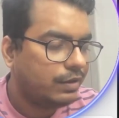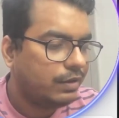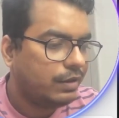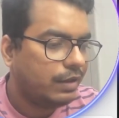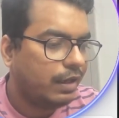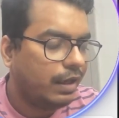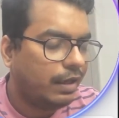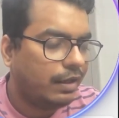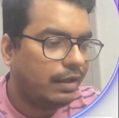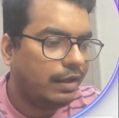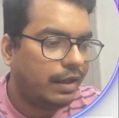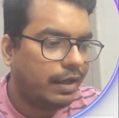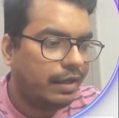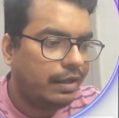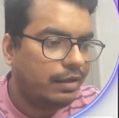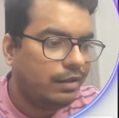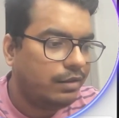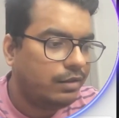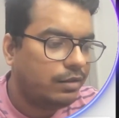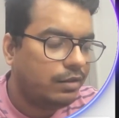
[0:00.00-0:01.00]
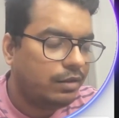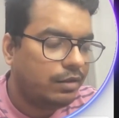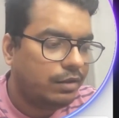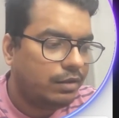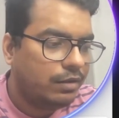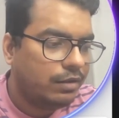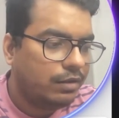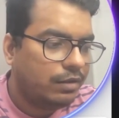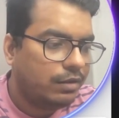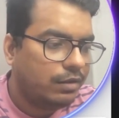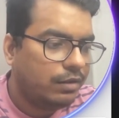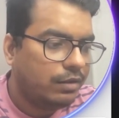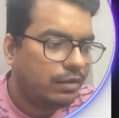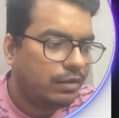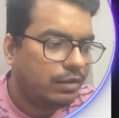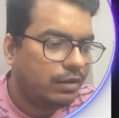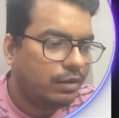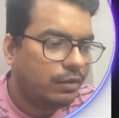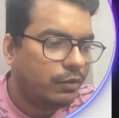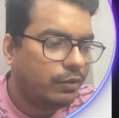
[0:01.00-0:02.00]
and then
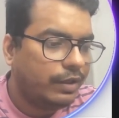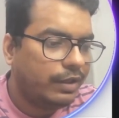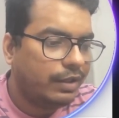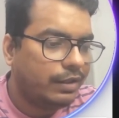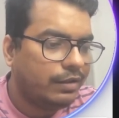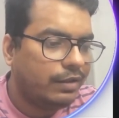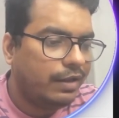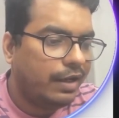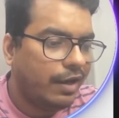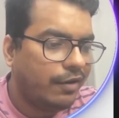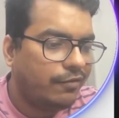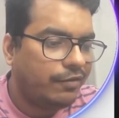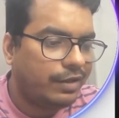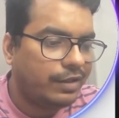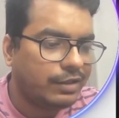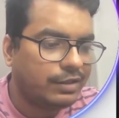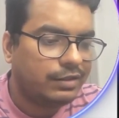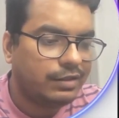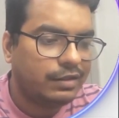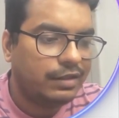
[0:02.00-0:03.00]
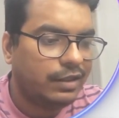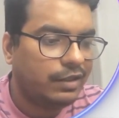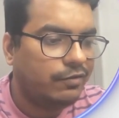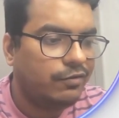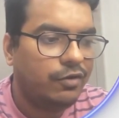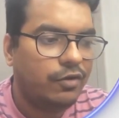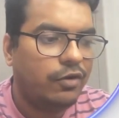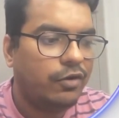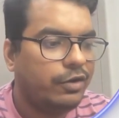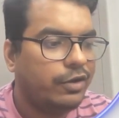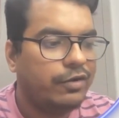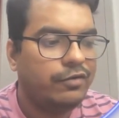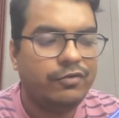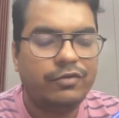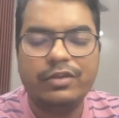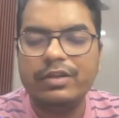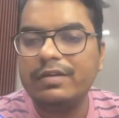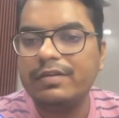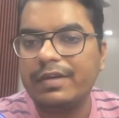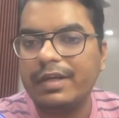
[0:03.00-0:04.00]
you take the average. It will not give you
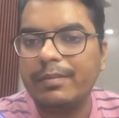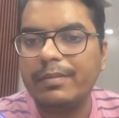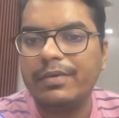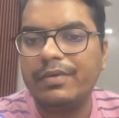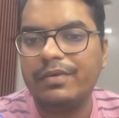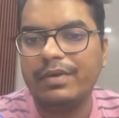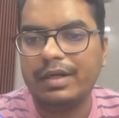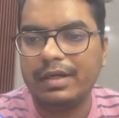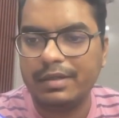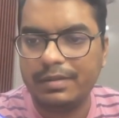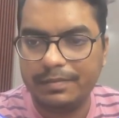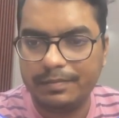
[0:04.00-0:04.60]
the same result,